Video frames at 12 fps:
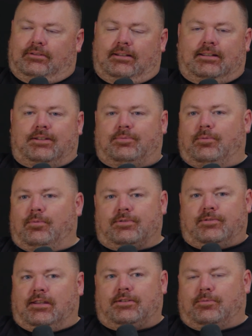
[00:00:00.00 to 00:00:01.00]
And that's what
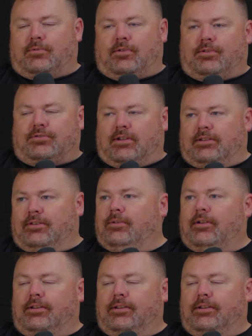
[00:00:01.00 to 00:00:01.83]
we're all trying to do out